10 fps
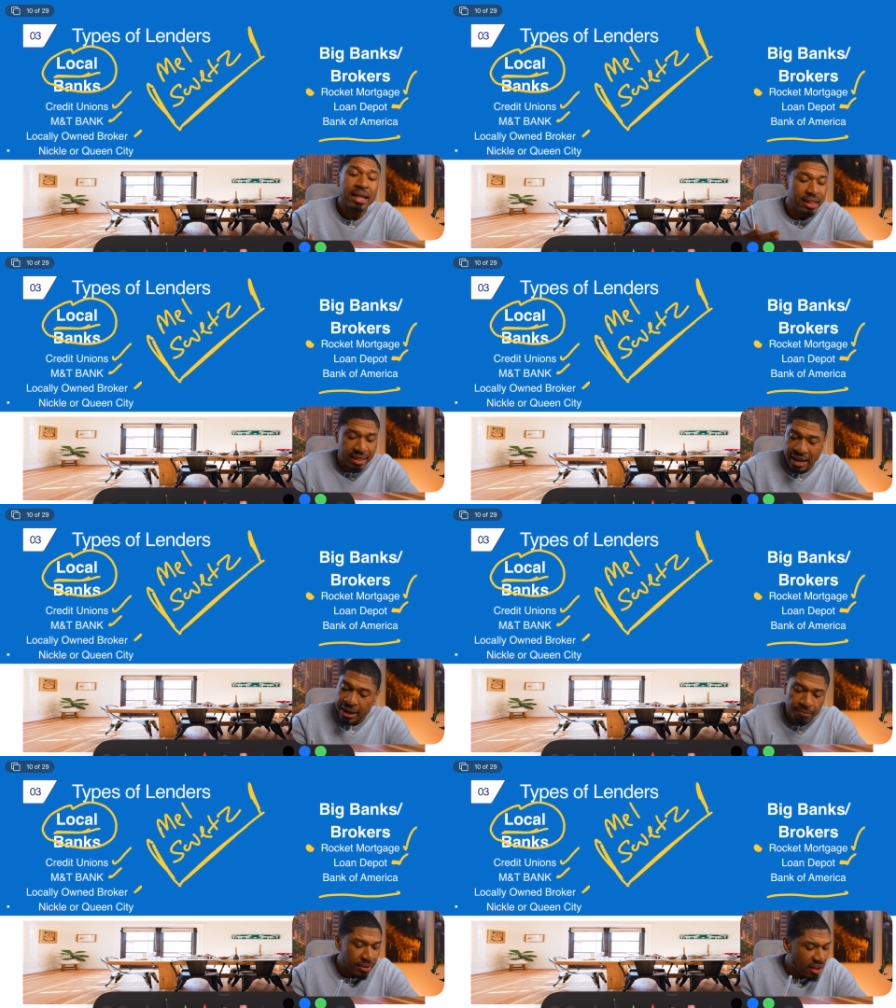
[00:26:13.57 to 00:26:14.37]

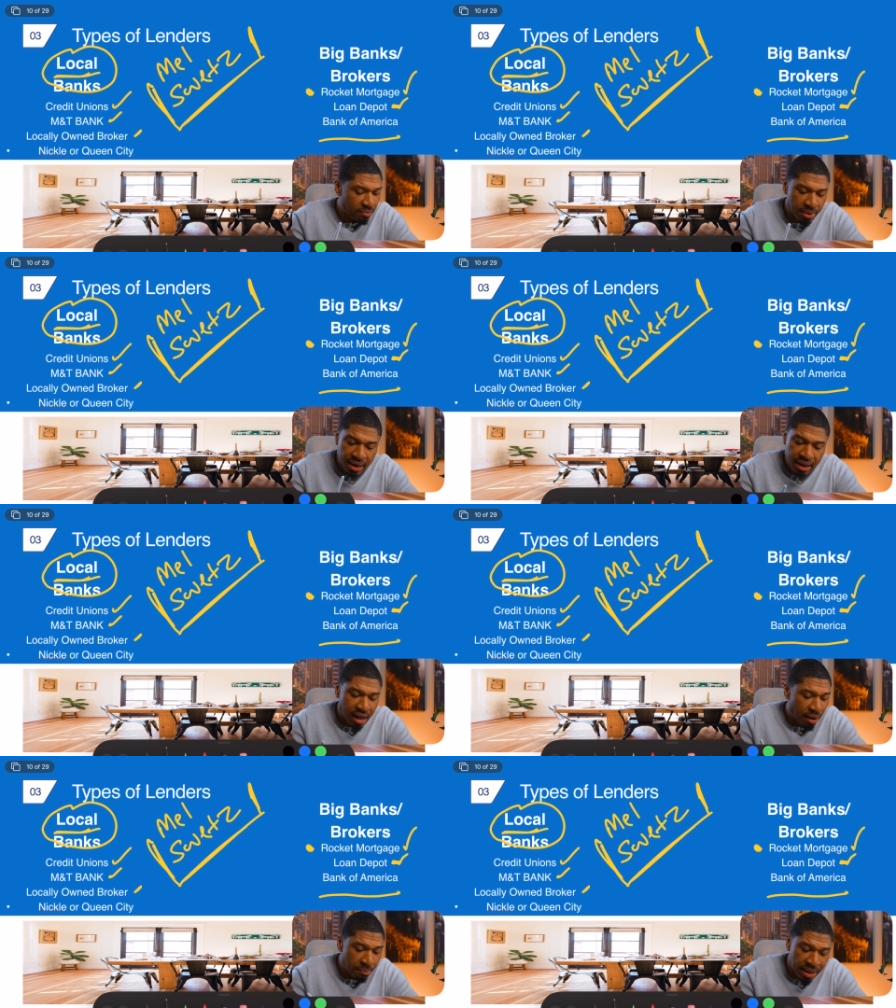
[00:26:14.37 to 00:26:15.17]
they have been
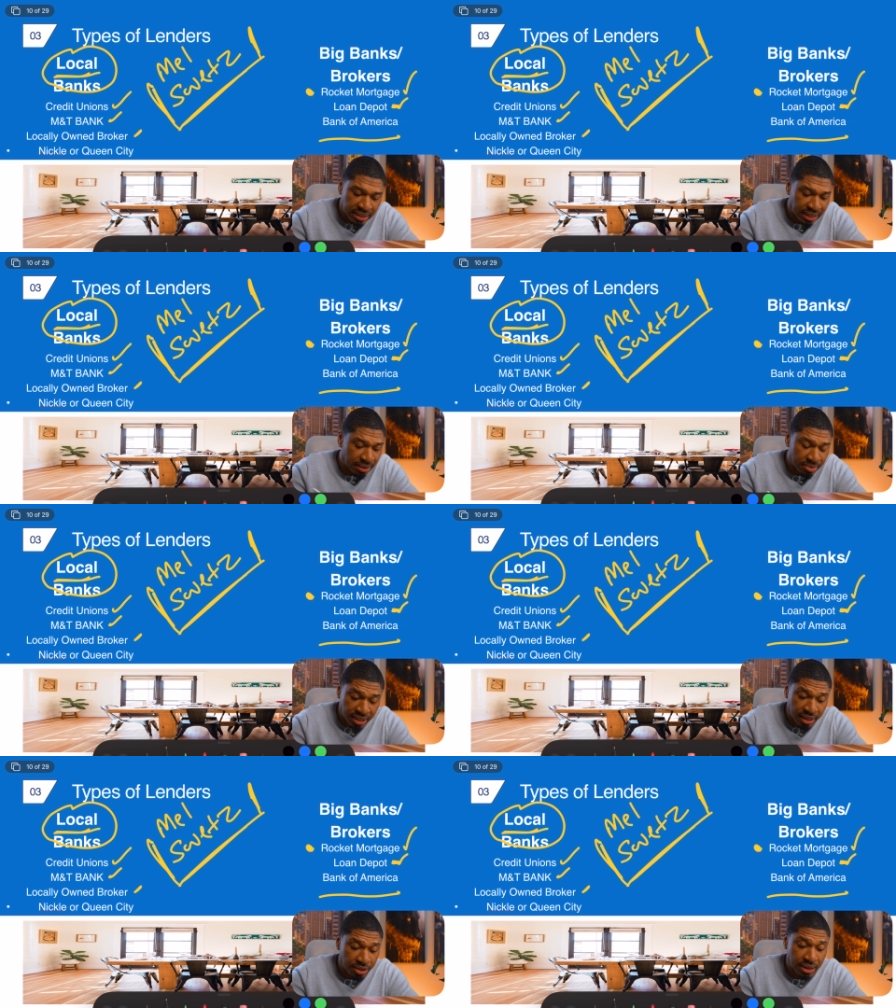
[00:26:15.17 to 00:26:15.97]
amazing. I'm
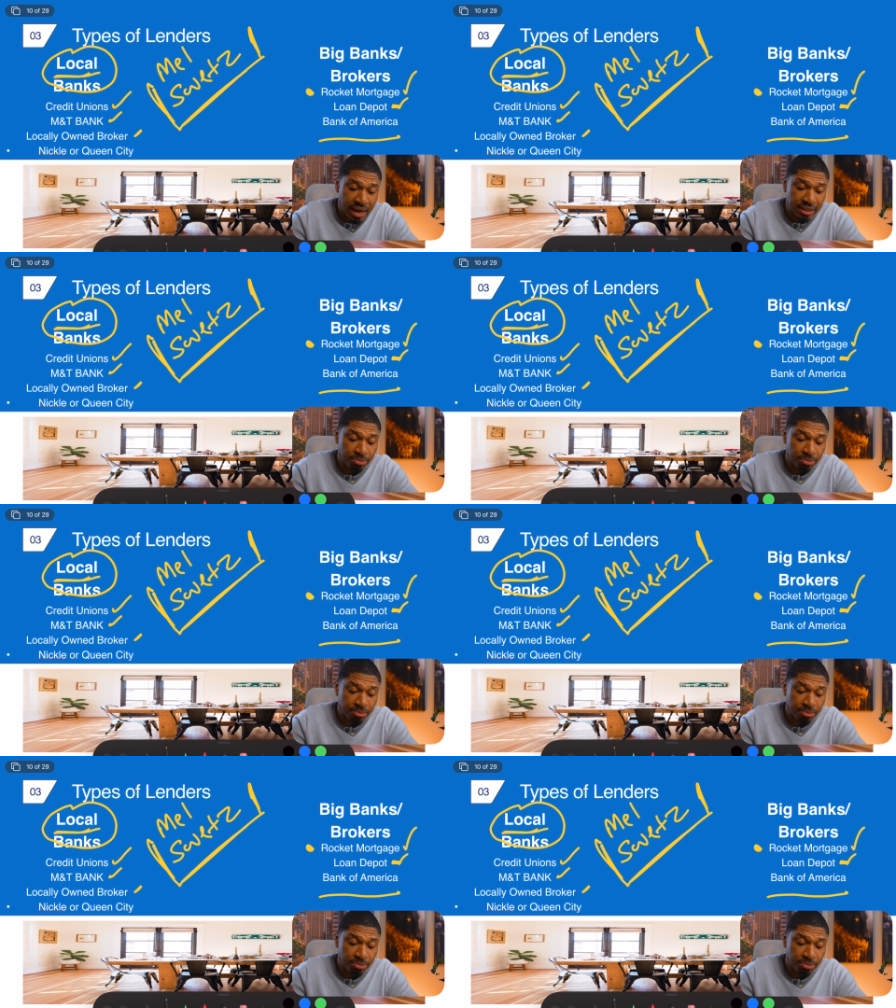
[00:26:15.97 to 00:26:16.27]
telling you guys.